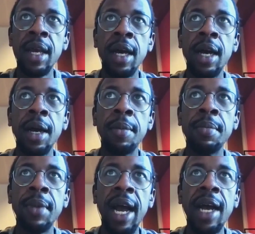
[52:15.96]

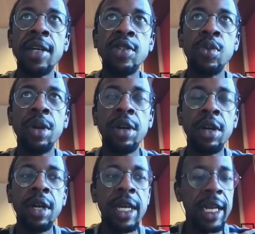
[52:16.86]
as
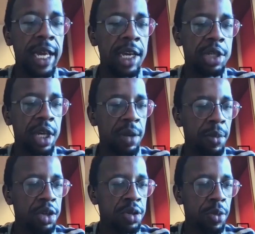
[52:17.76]
we're engaging in
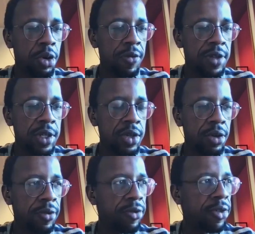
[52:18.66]
much more of this
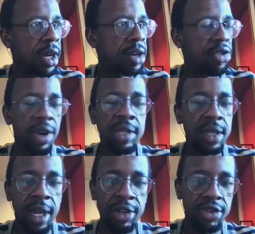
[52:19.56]
sort of
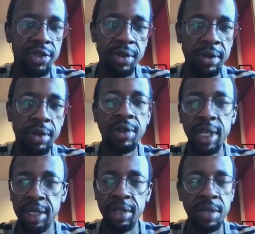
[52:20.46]
transcultural
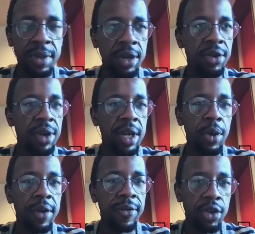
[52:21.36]
or interdisciplinary
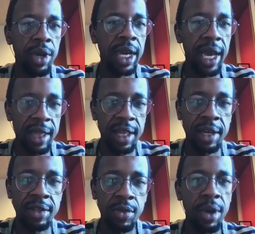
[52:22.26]
way of doing
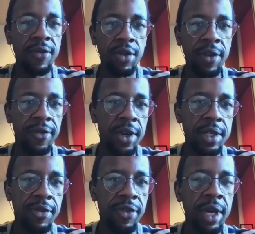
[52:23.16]
ethics, way of doing
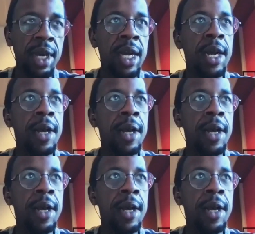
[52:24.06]
philosophy,